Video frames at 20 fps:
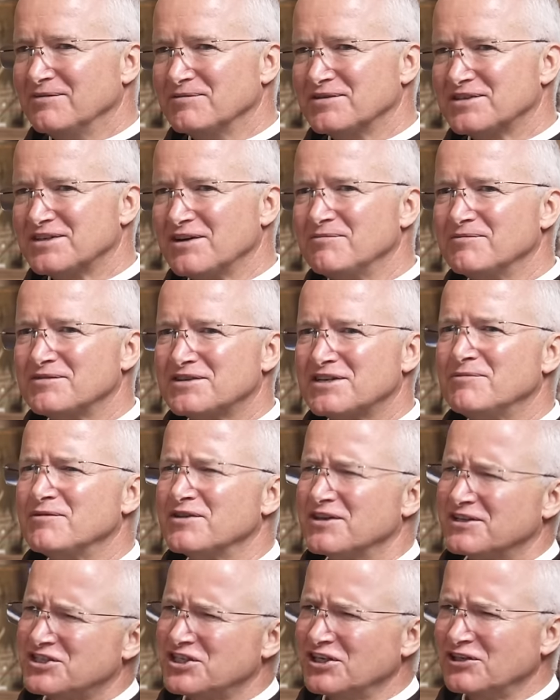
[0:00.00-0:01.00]
Some of
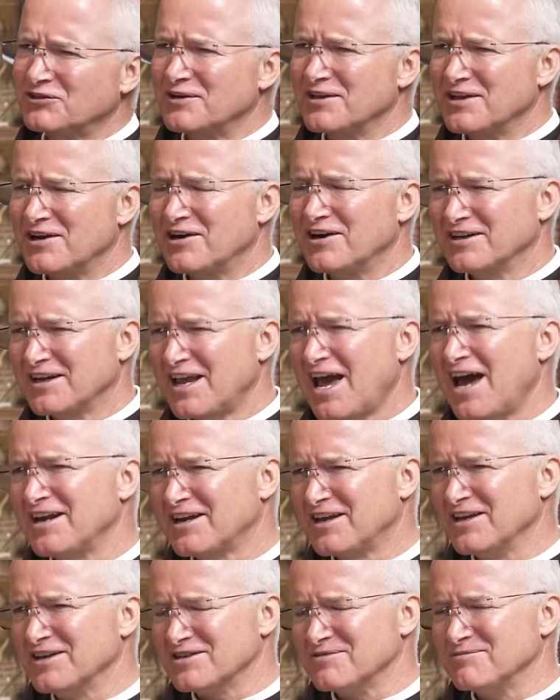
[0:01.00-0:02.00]
the children there in
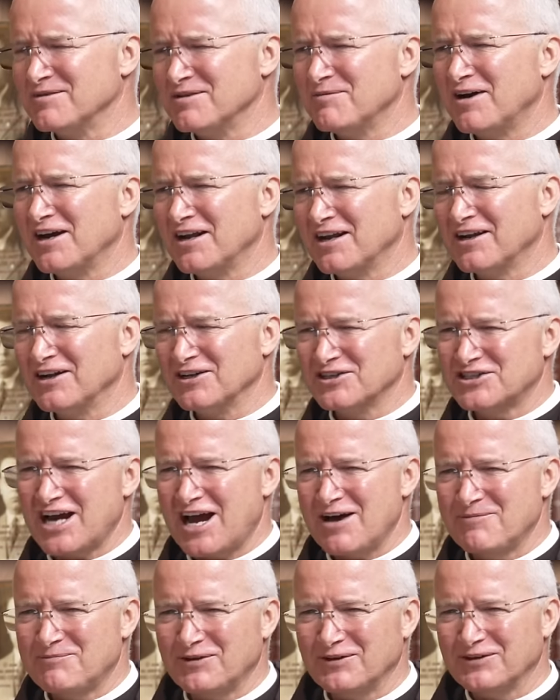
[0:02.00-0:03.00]
catechism in my little
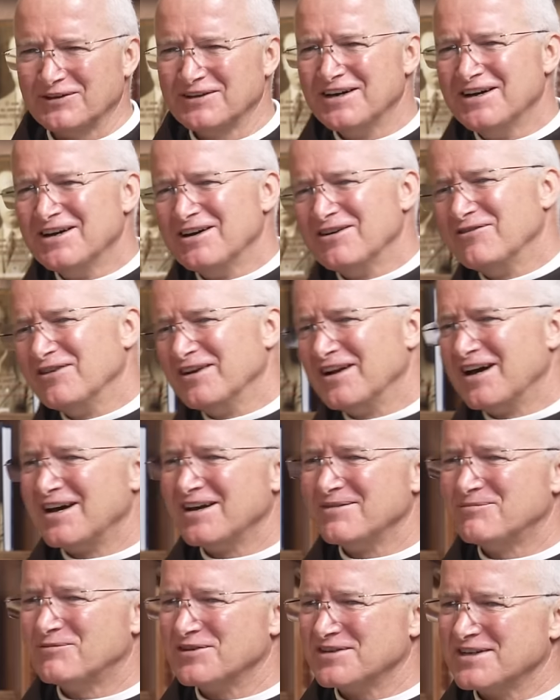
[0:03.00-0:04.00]
chapel, when
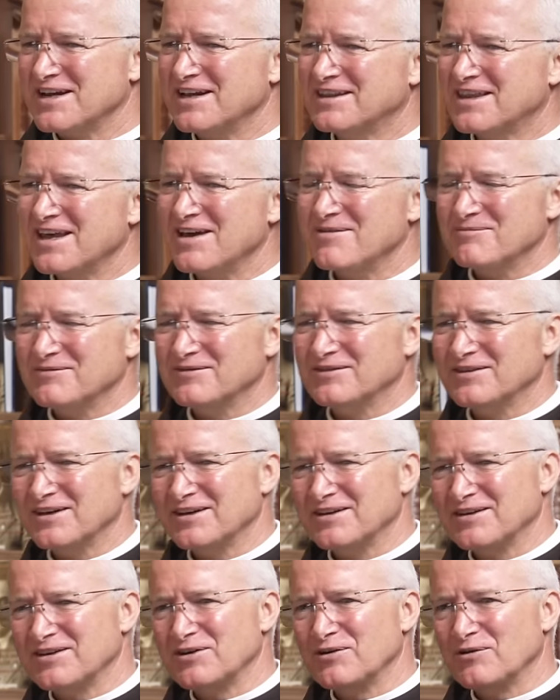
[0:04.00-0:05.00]
I present them,
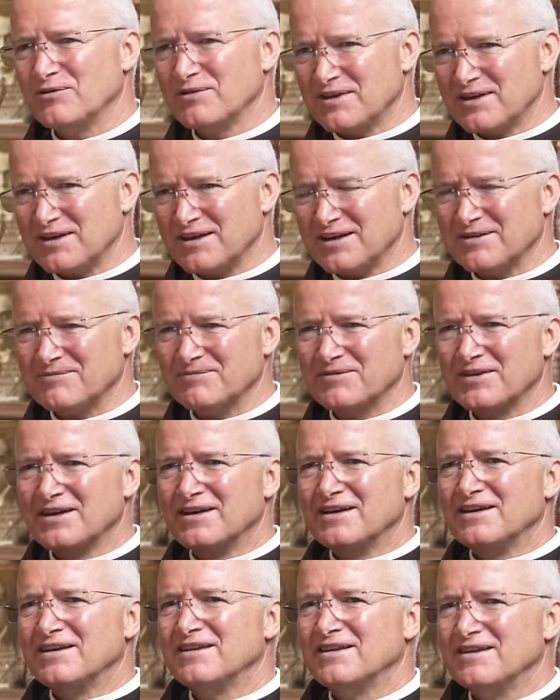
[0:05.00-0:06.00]
the
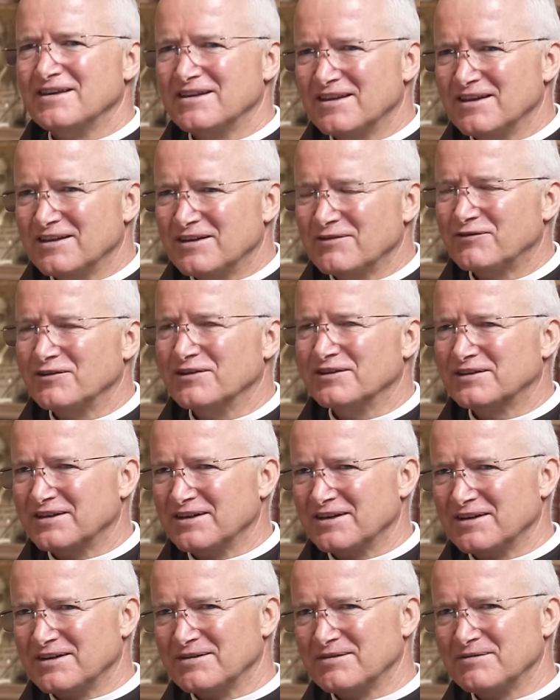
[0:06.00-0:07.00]
different
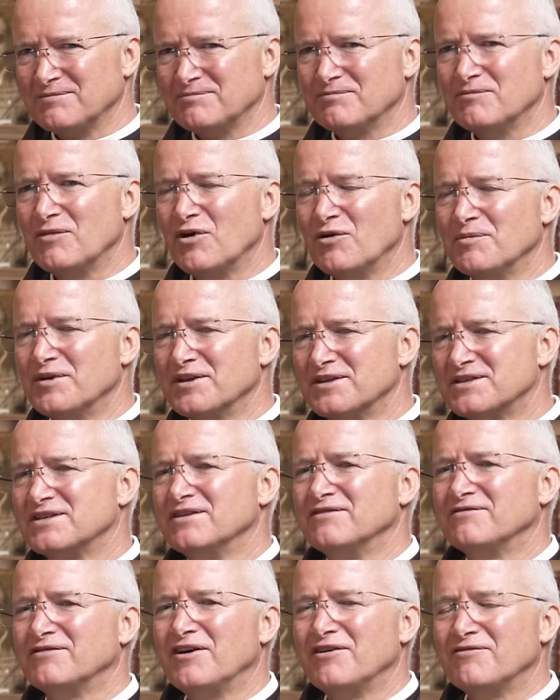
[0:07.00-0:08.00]
moments
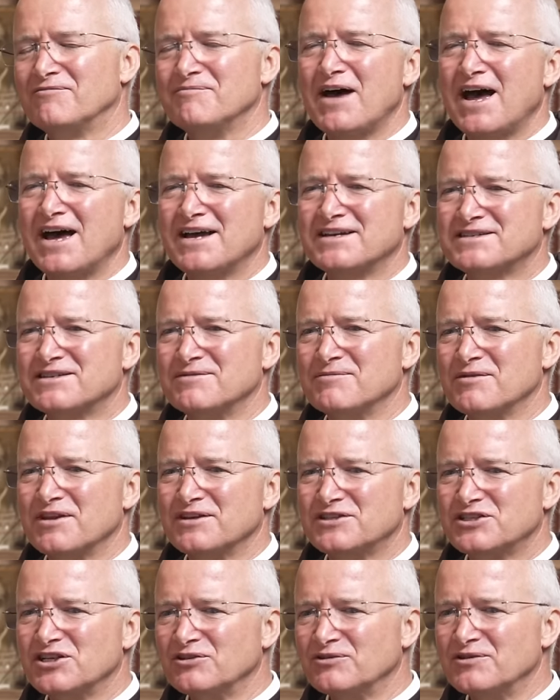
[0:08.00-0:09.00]
of Mass, some of
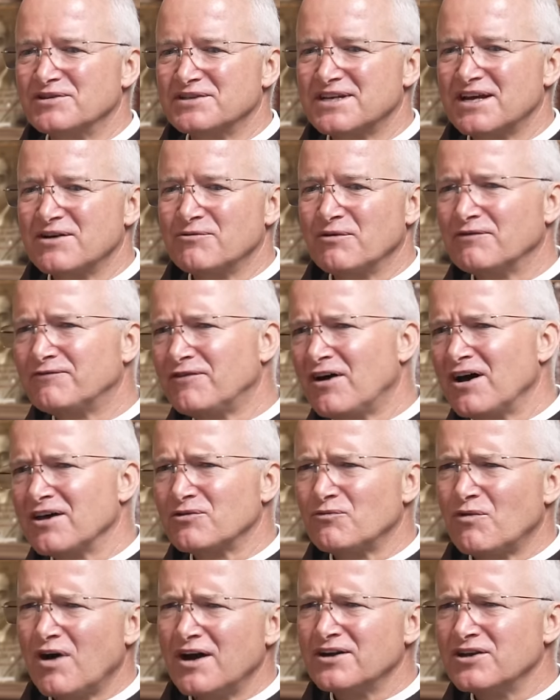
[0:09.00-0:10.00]
the children say, "Well,
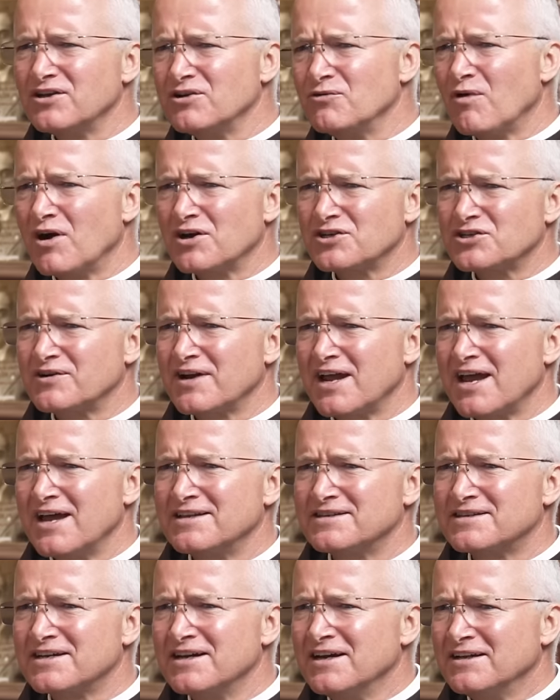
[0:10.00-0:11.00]
Father, why do you wash your
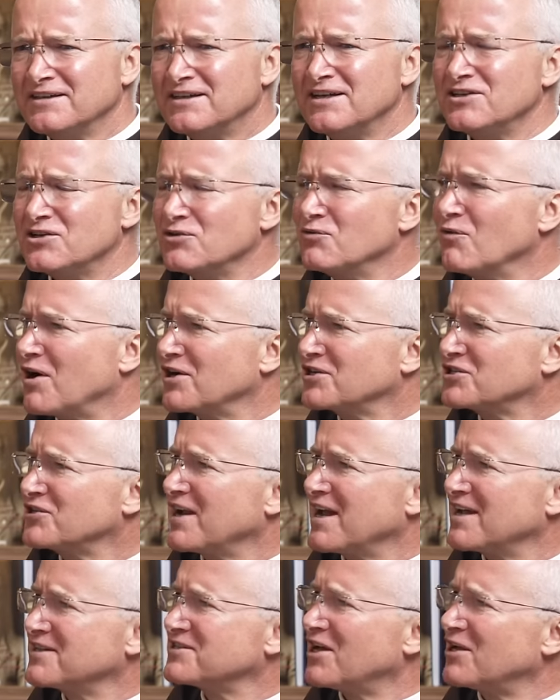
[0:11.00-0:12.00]
hands? Didn't you wash your
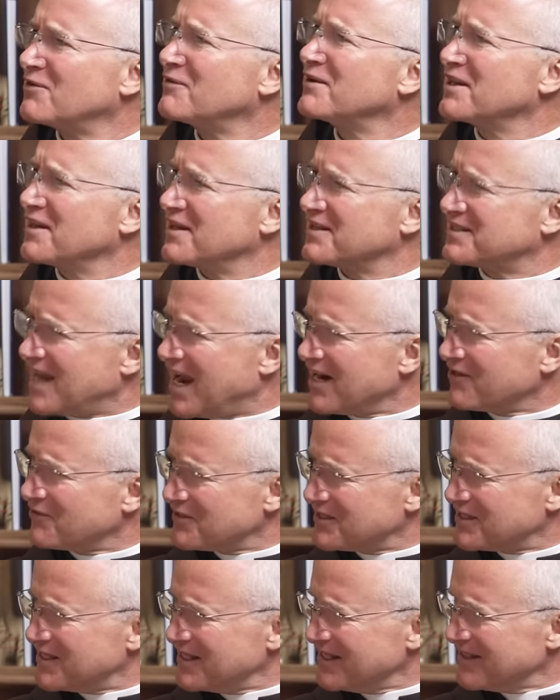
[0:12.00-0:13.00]
hands already in the
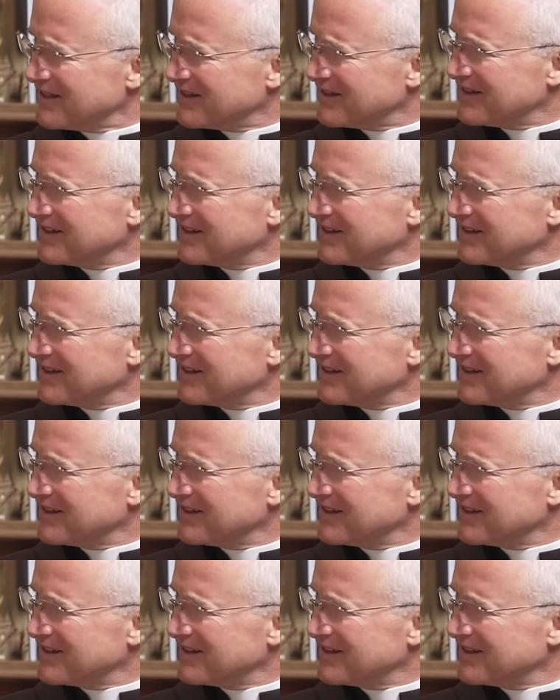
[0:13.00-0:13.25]
sacristy?